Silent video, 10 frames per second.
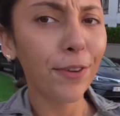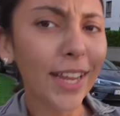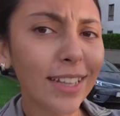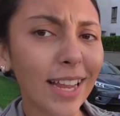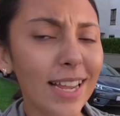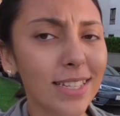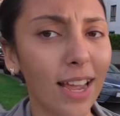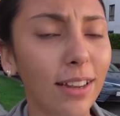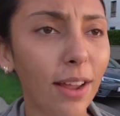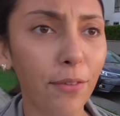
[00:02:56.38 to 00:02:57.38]
fitness
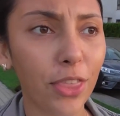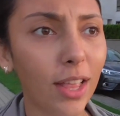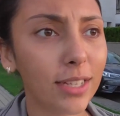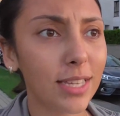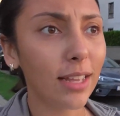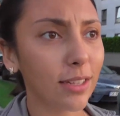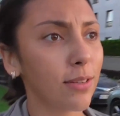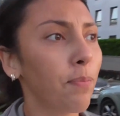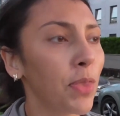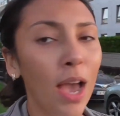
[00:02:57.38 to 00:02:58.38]
and everything like that, because